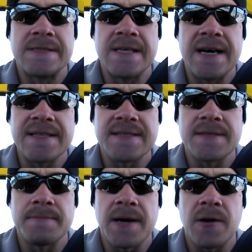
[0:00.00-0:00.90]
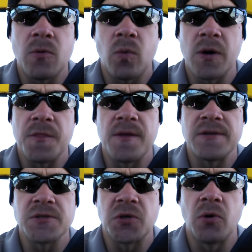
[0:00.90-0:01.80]
that's about where
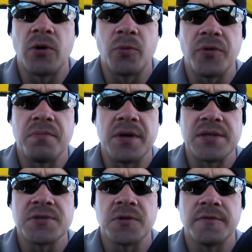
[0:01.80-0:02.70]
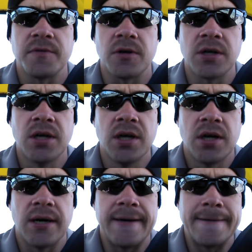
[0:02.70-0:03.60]
things are going with me so far.
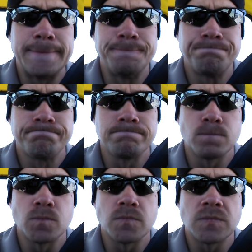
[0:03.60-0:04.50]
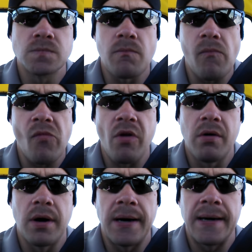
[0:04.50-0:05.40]
Um,
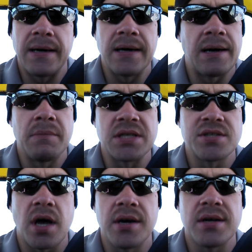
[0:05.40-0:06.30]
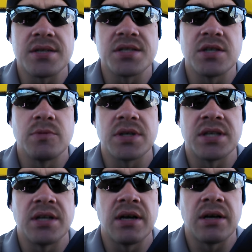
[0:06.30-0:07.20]
uh, I'm excited to see
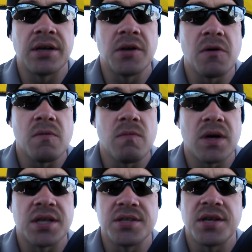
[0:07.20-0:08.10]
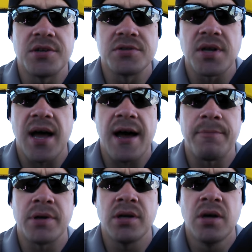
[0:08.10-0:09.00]
what uh, you know what continues to
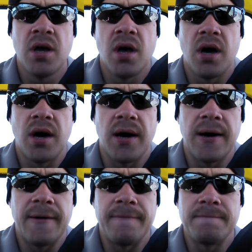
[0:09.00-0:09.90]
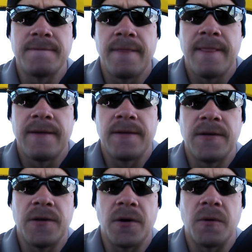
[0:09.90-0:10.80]
happen, um,
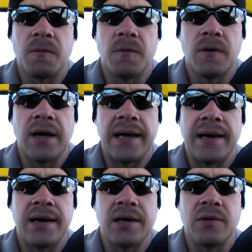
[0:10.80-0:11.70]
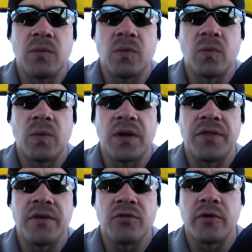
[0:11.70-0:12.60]
you know, and
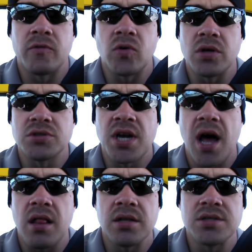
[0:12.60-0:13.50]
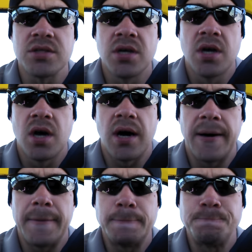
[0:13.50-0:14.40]
with this overall challenge,
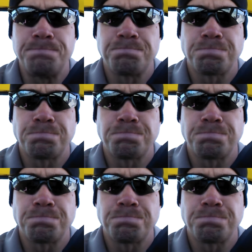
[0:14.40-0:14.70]
um,